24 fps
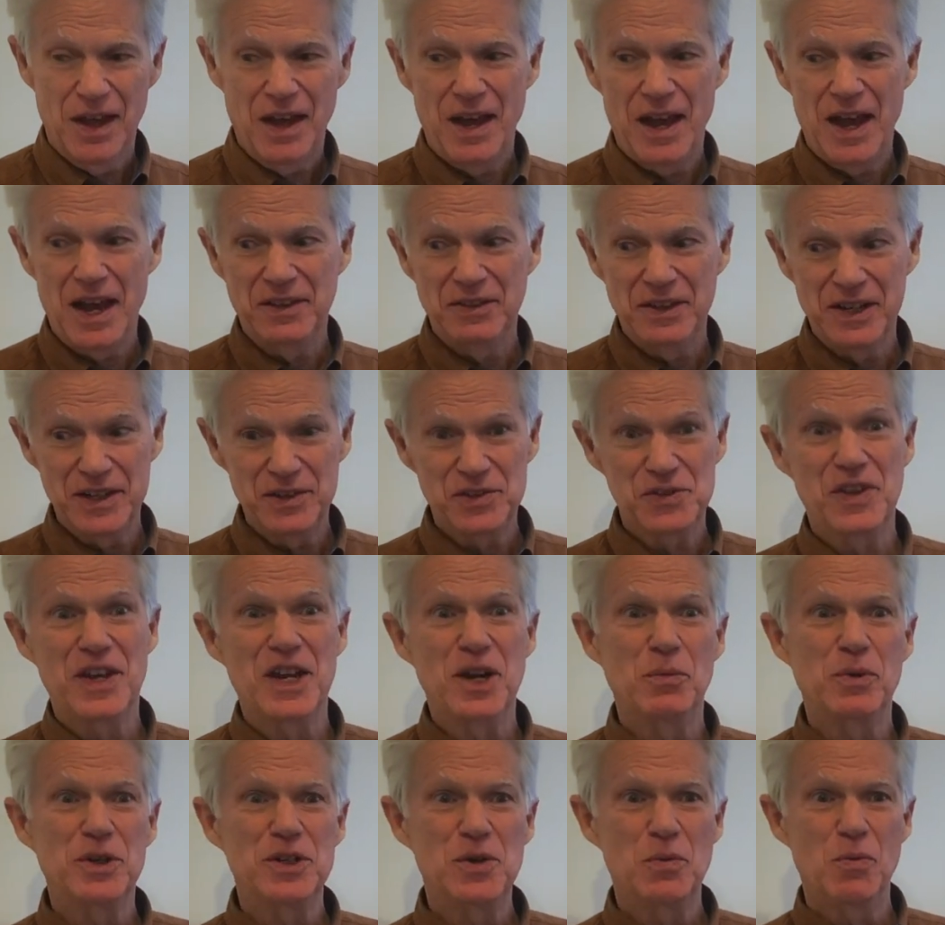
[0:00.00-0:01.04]
And then it's there
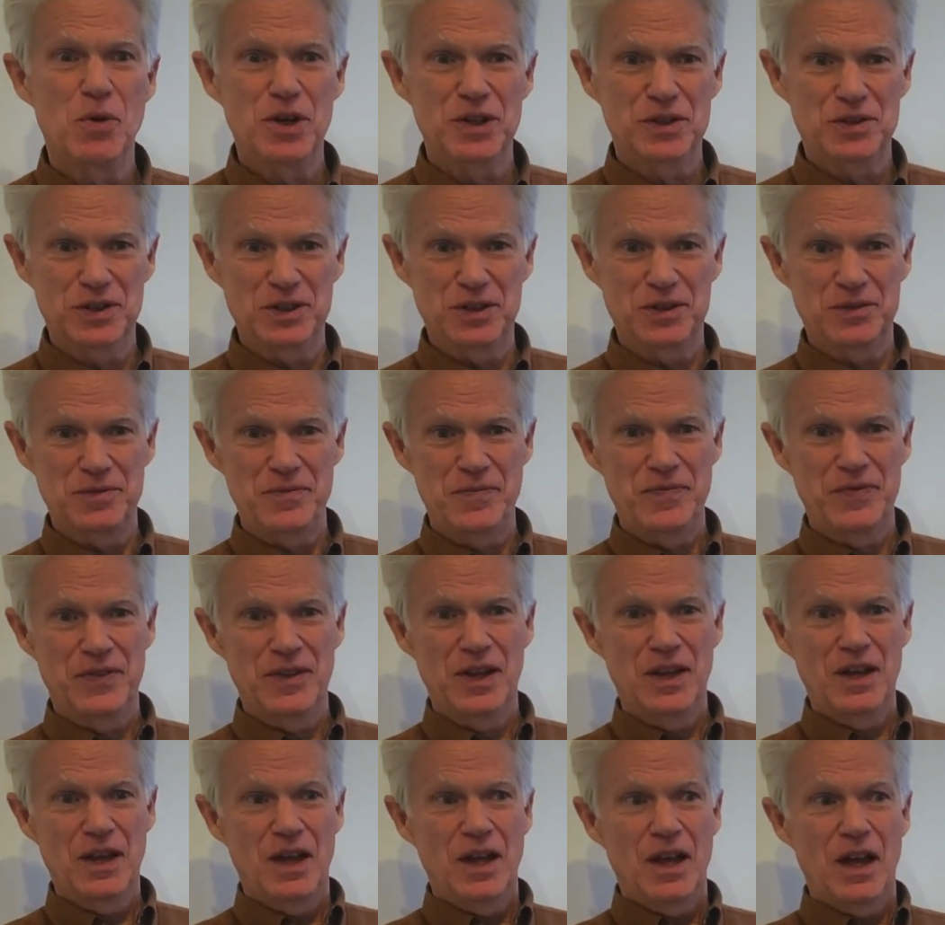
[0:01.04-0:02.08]
when you want it.
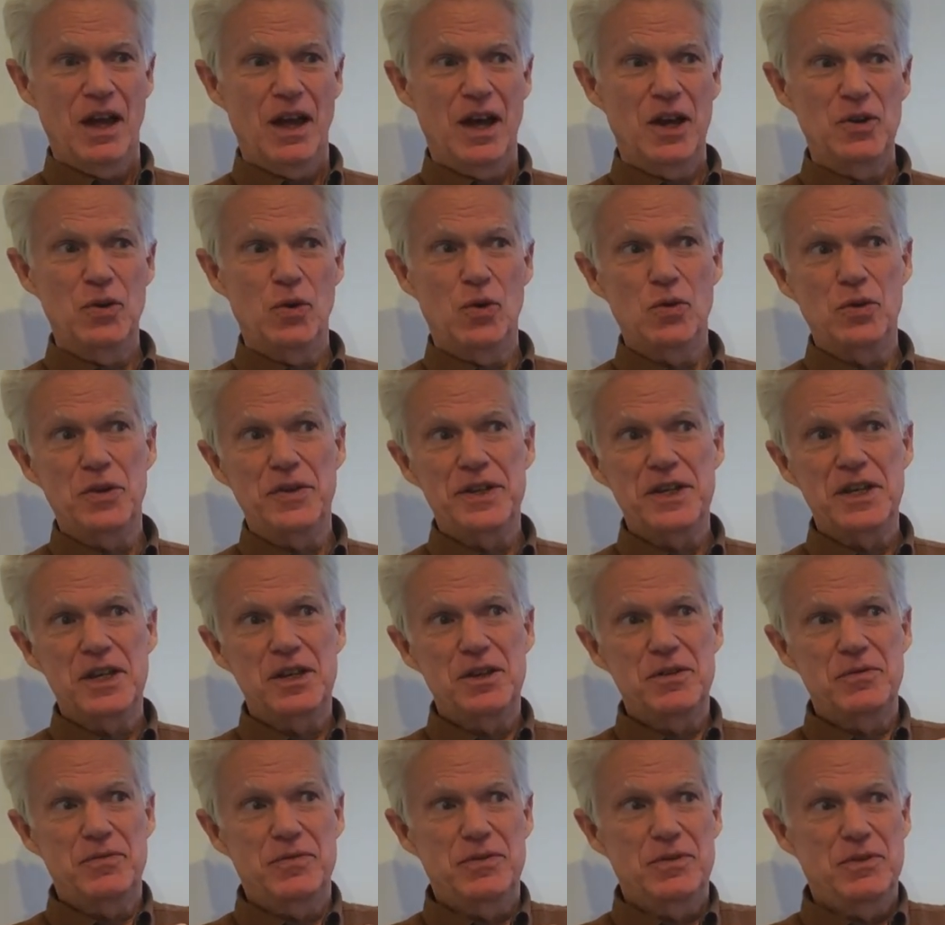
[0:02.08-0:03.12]
And all
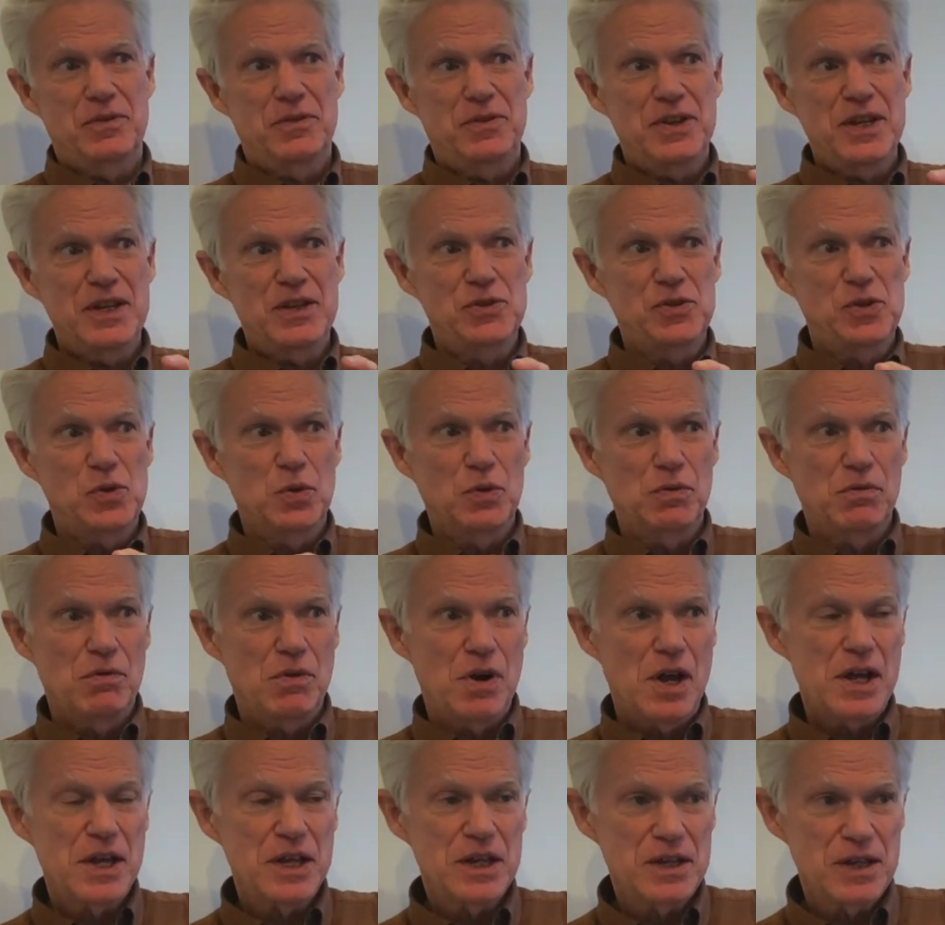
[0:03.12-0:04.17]
the things you
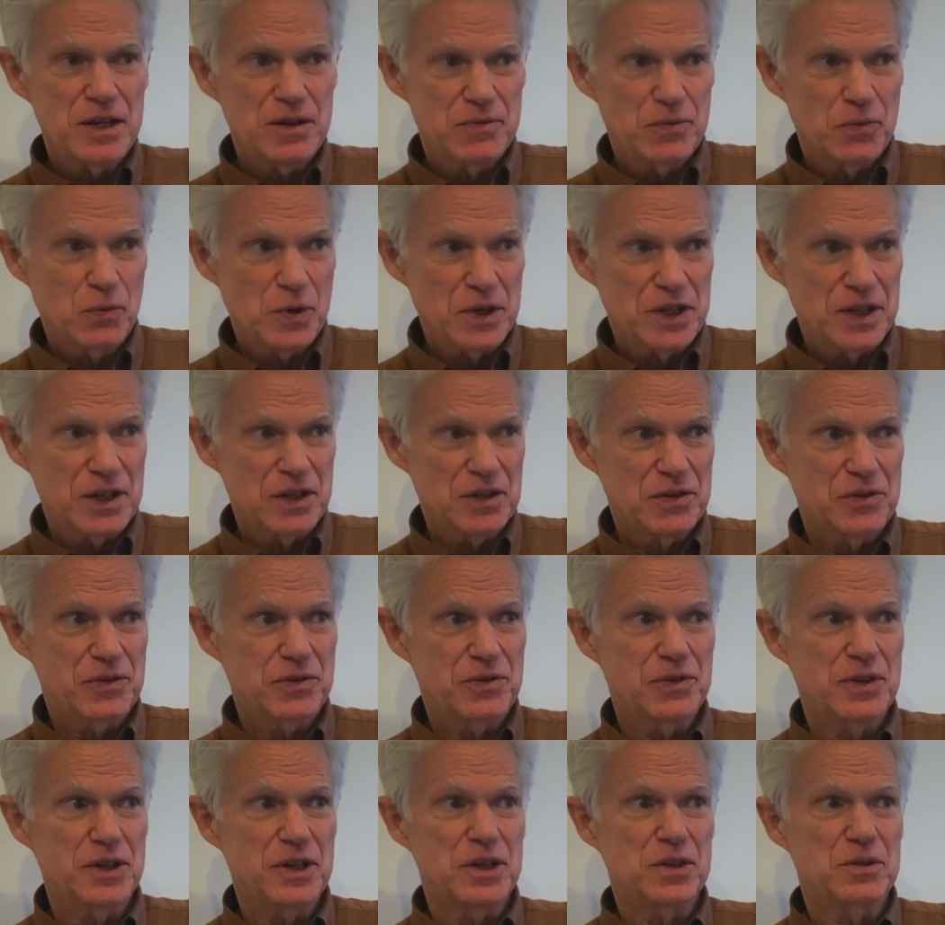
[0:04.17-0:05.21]
arrive
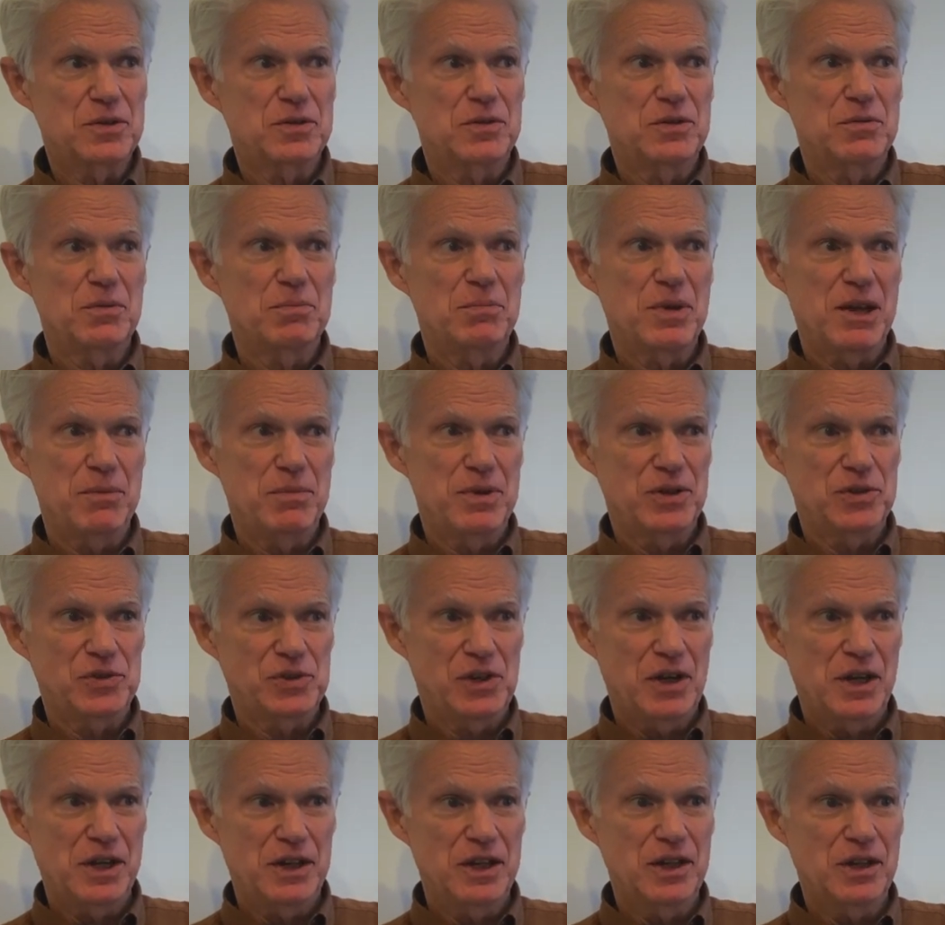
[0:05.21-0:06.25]
with that maybe are
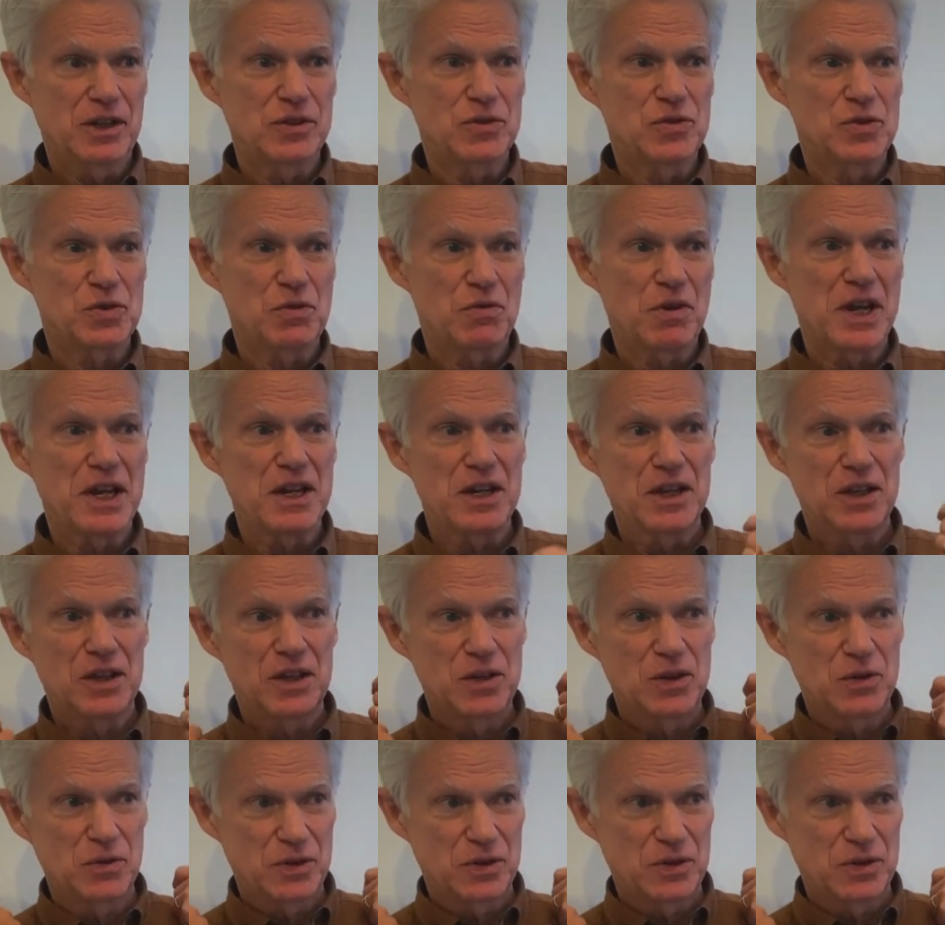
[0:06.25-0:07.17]
slightly constraining you,